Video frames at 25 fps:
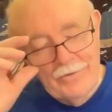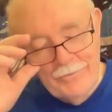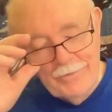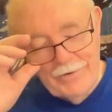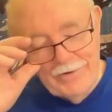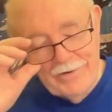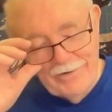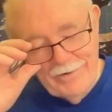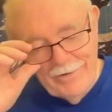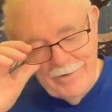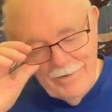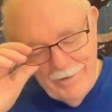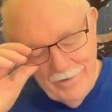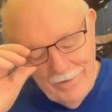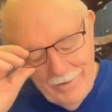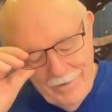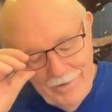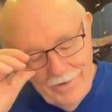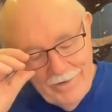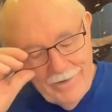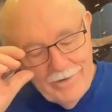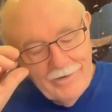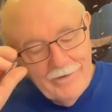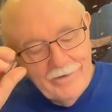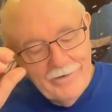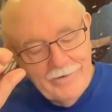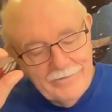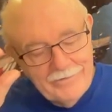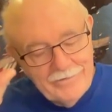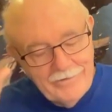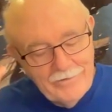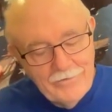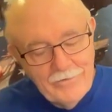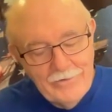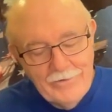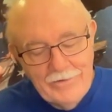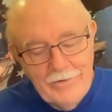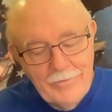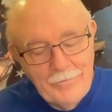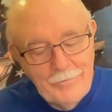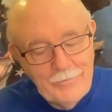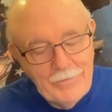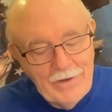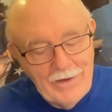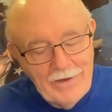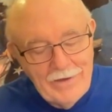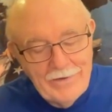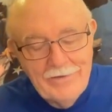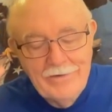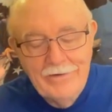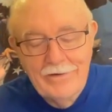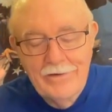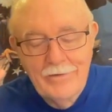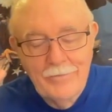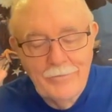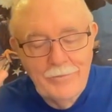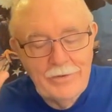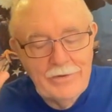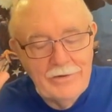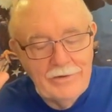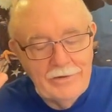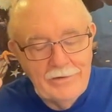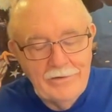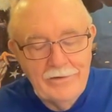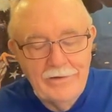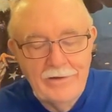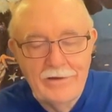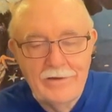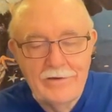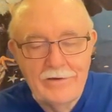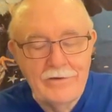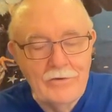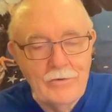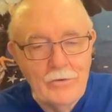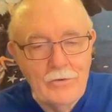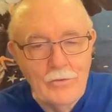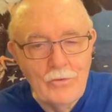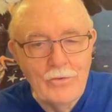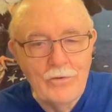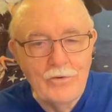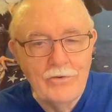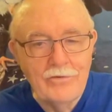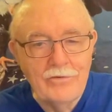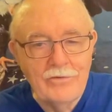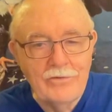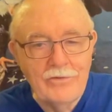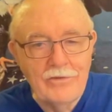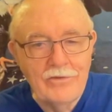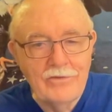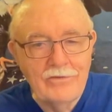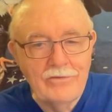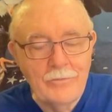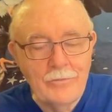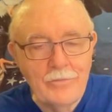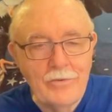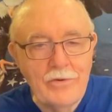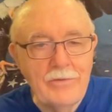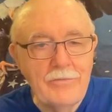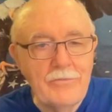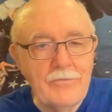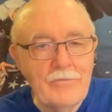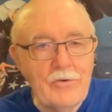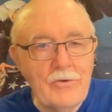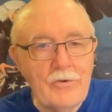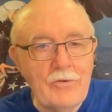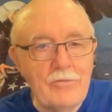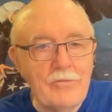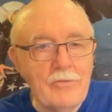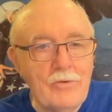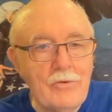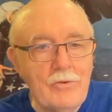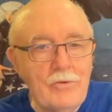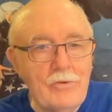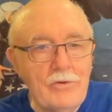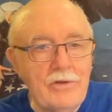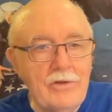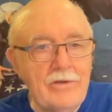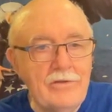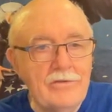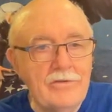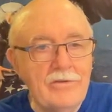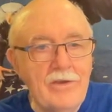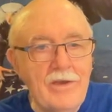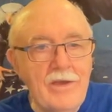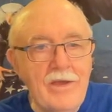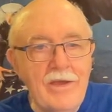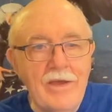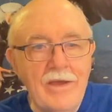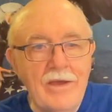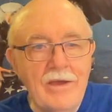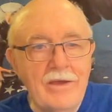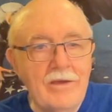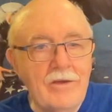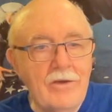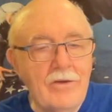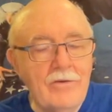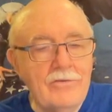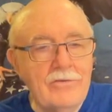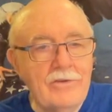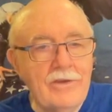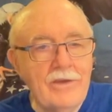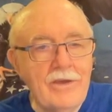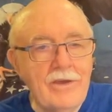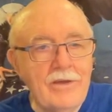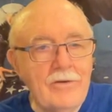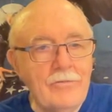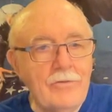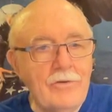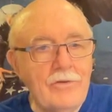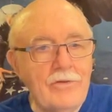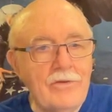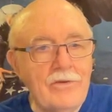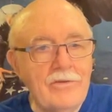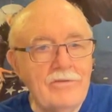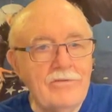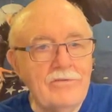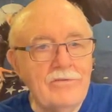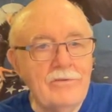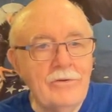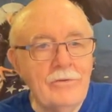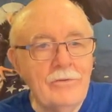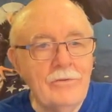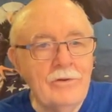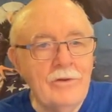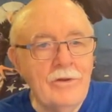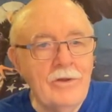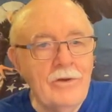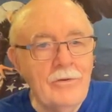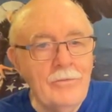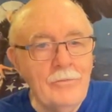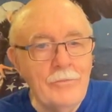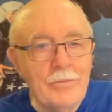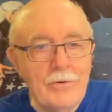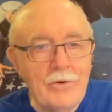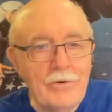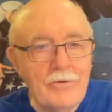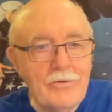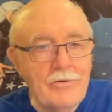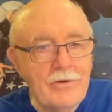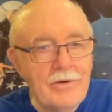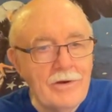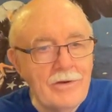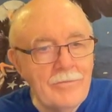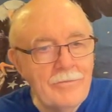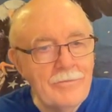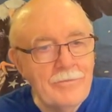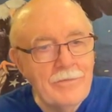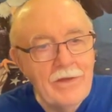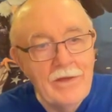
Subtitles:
But considering that Biden completely ignores the Supreme Court rulings and goes ahead with his student loan program,